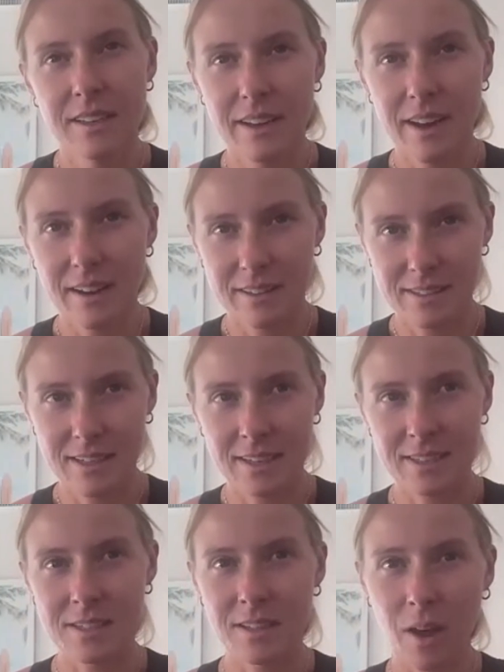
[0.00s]
Yeah, it's
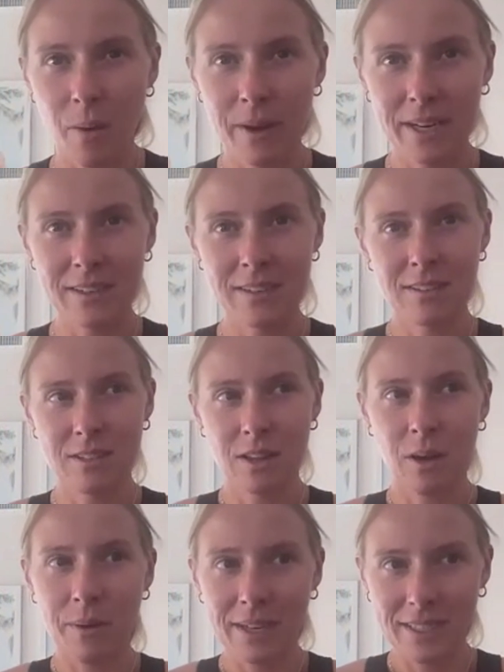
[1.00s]
like slowing
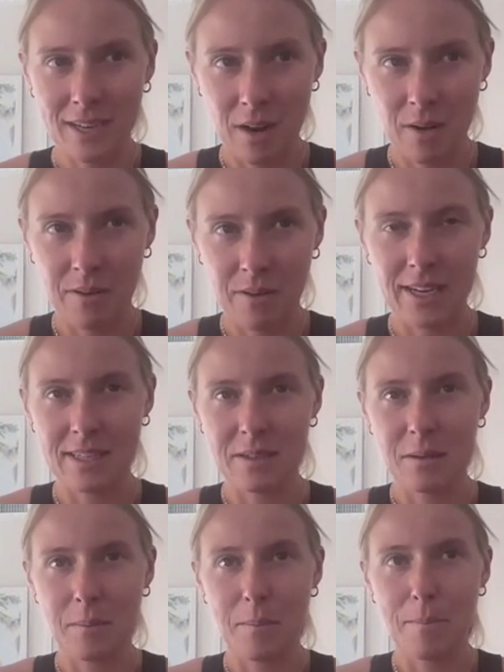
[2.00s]
down. It's
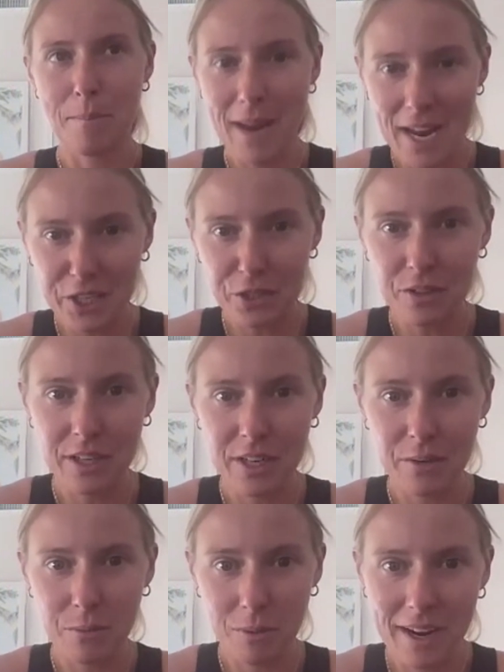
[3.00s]

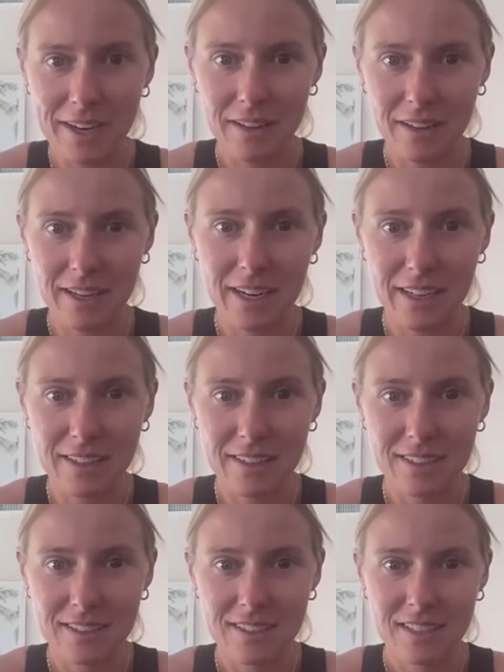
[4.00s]
manually regulating.
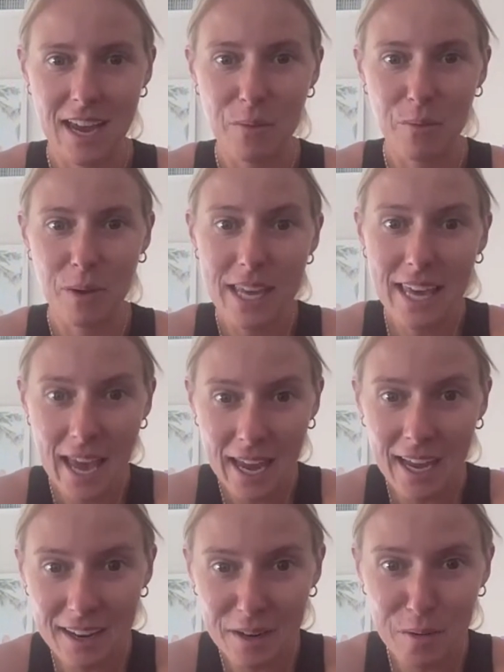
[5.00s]
And we
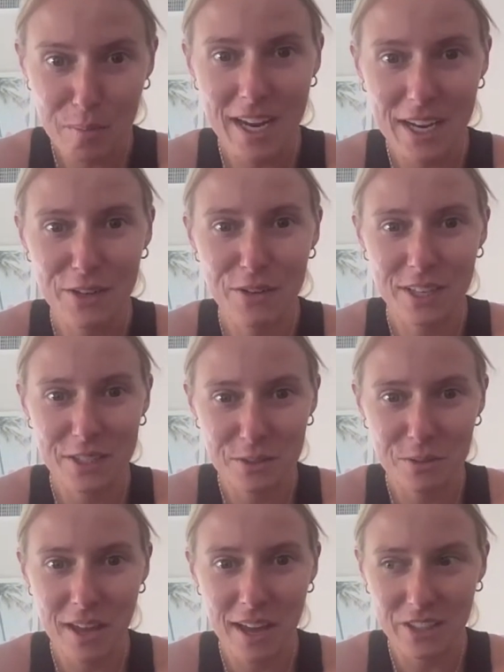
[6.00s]
can manually
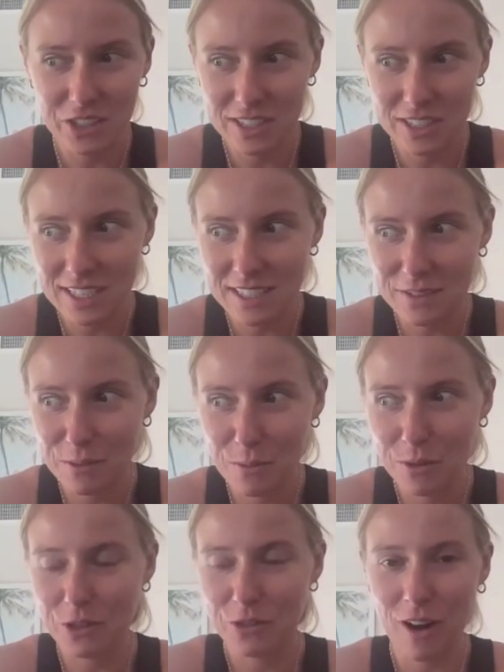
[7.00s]
do that just as if you
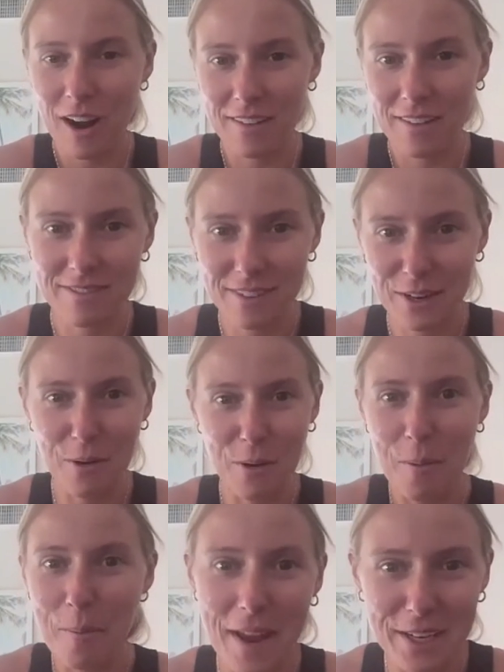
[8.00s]
would drive,
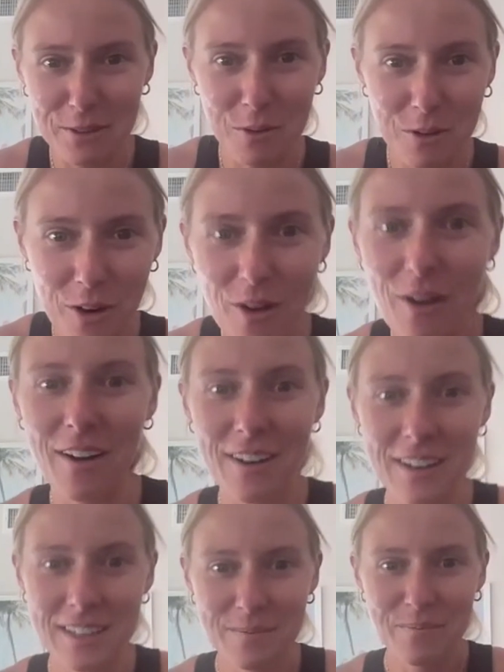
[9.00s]
a manual
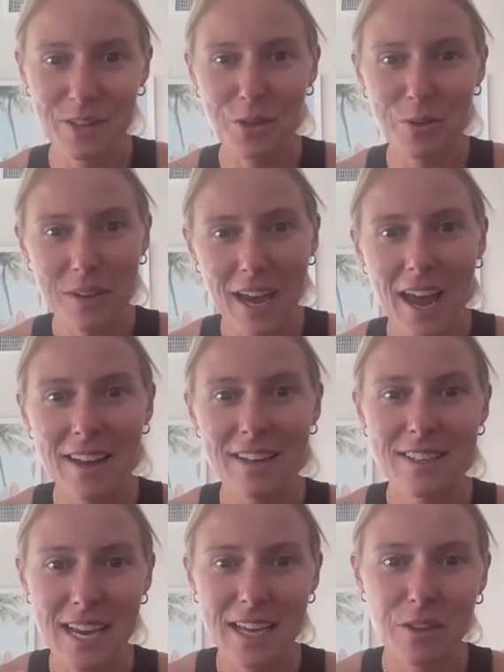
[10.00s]
car. You
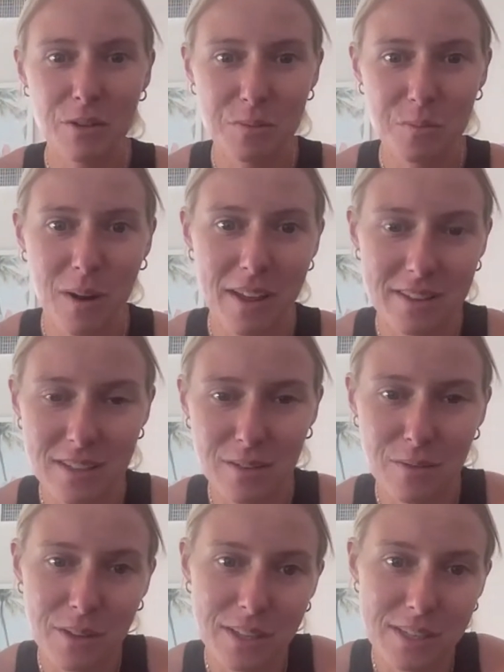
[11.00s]
can take those breaths
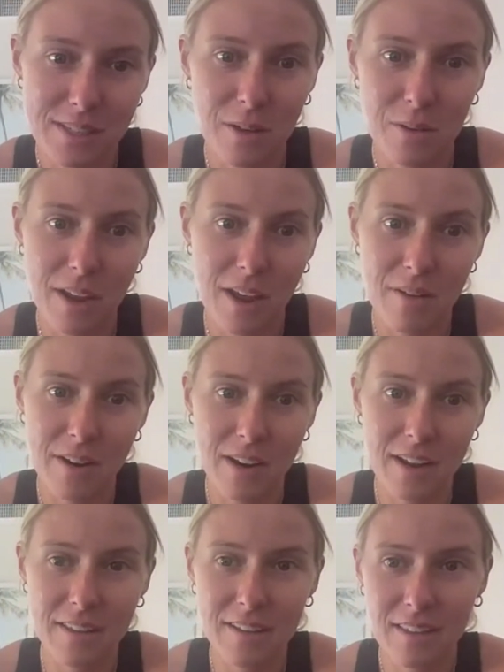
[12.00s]
and really slow down.
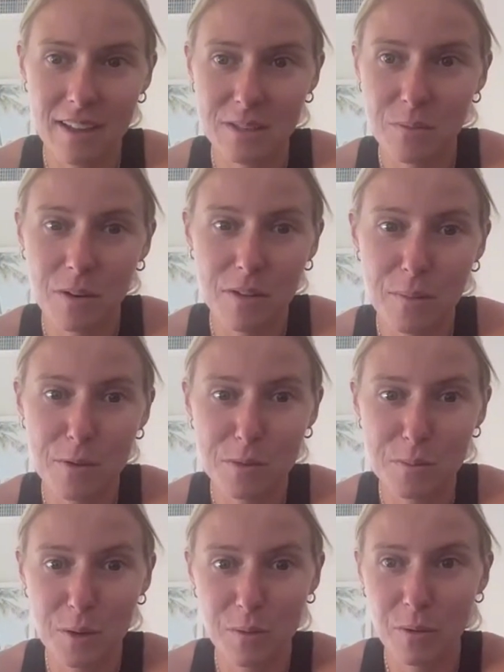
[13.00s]
And I think that's of the
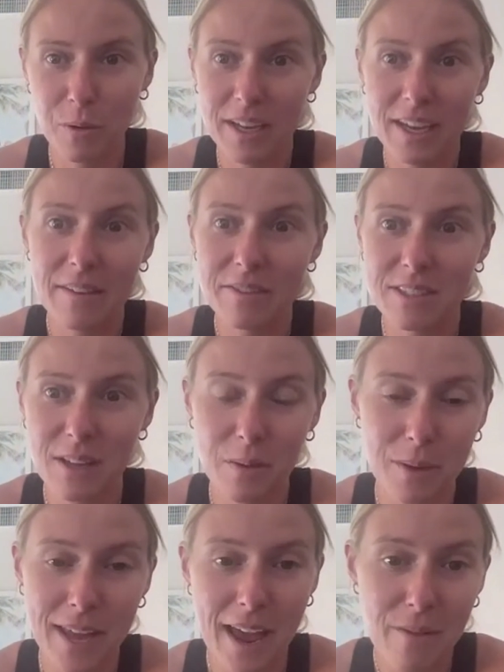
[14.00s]
most beautiful gifts
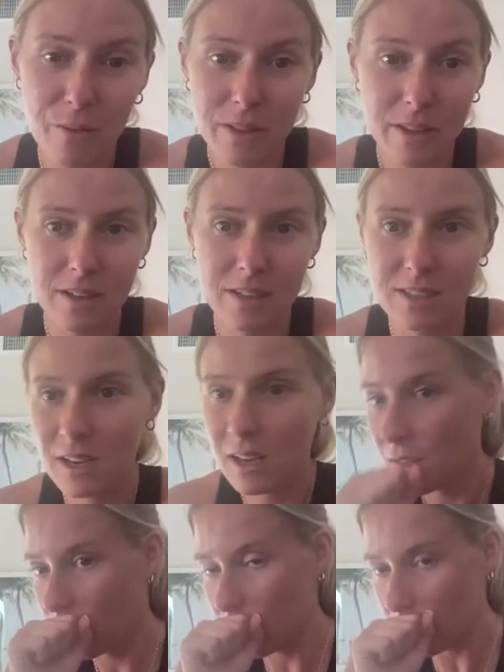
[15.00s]
that we have with us,
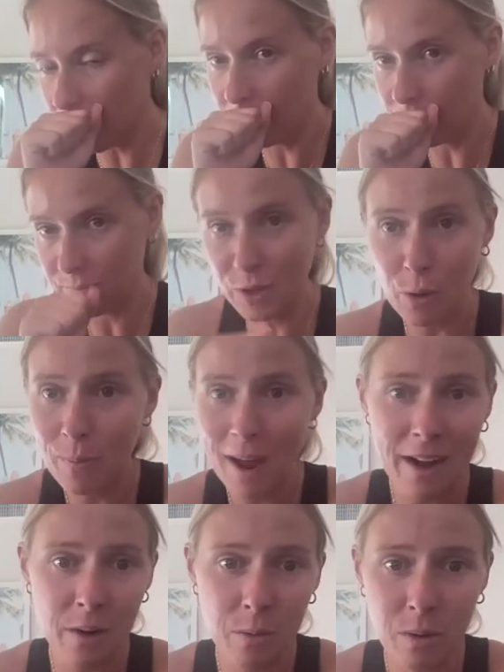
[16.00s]
no
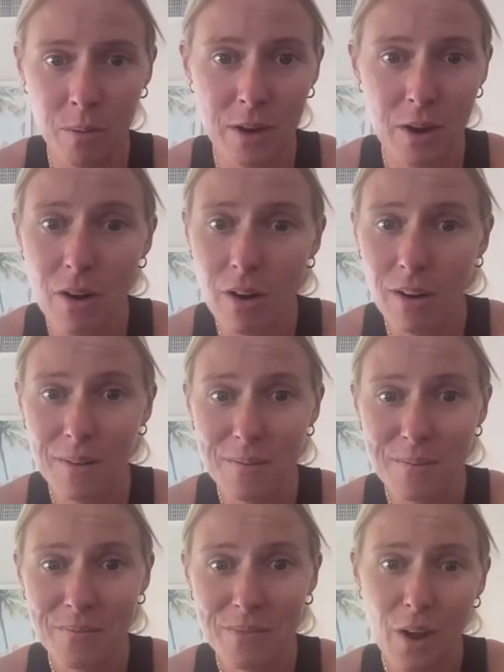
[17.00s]
matter where we are,
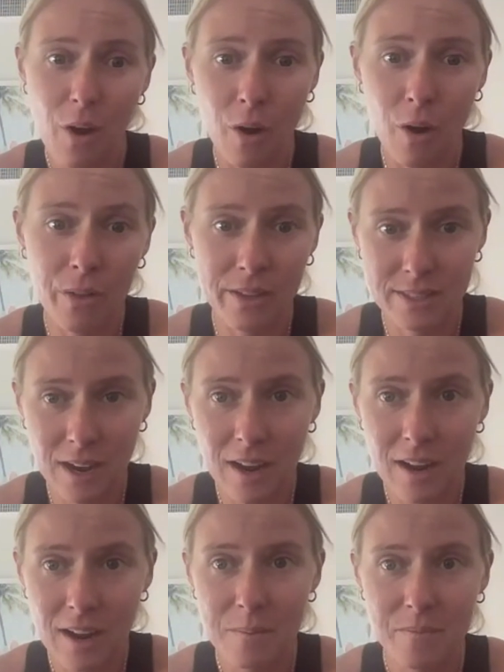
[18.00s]
all the
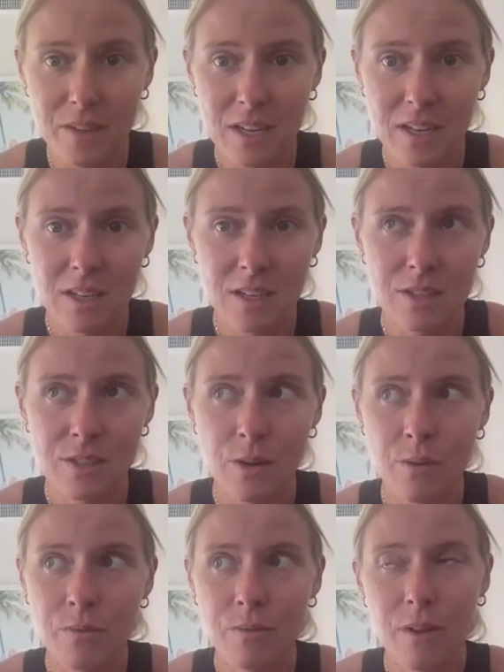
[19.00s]
time.
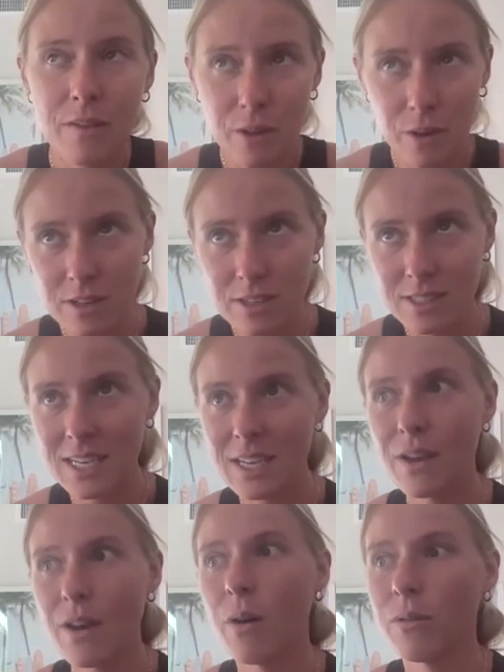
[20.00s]
So if you're a
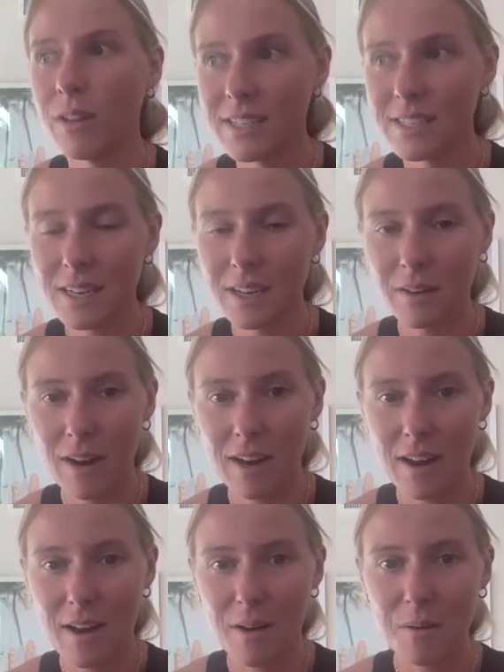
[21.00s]
CEO listening
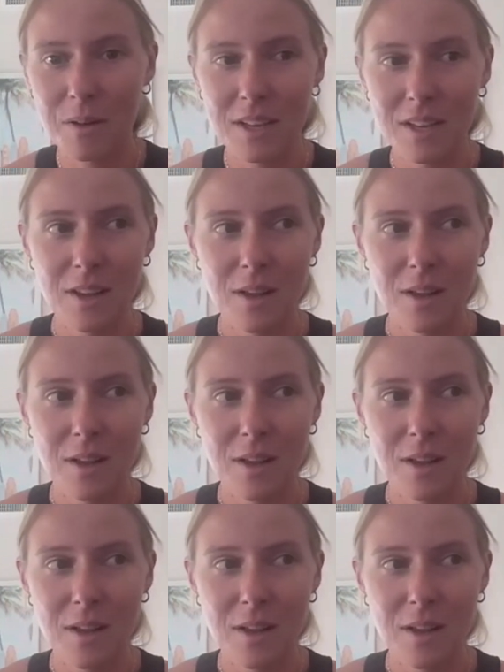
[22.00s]
right now,